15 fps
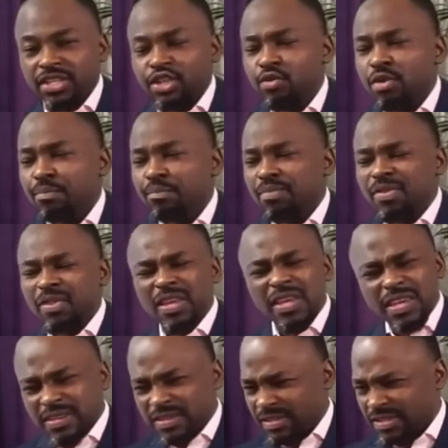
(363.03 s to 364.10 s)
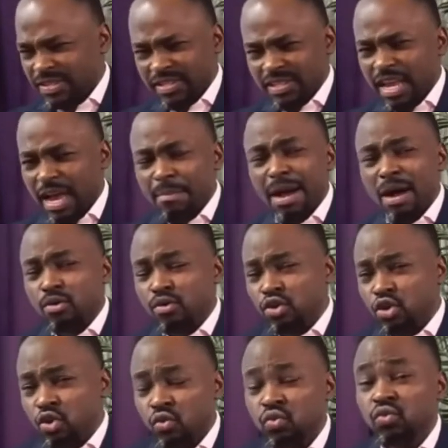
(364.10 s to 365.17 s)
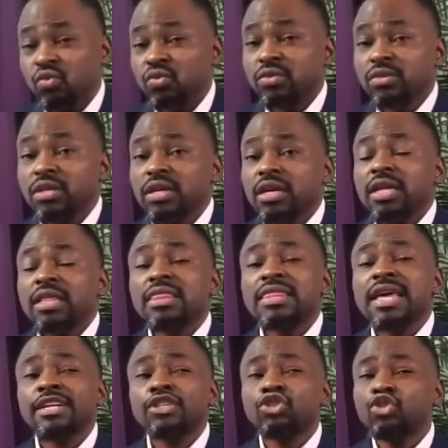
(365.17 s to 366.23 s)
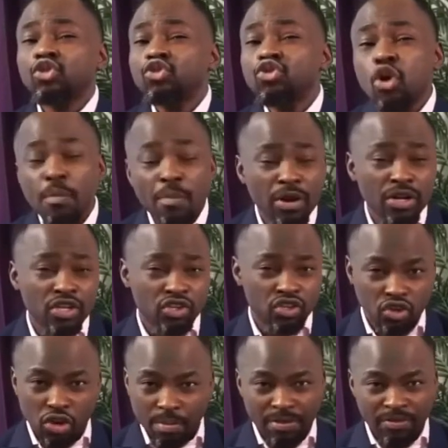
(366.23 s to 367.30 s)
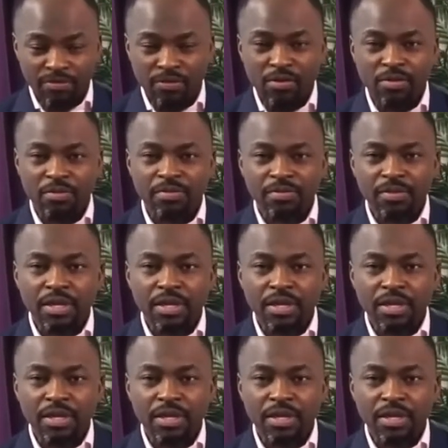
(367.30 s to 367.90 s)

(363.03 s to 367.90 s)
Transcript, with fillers: there were things about you that nobody saw before.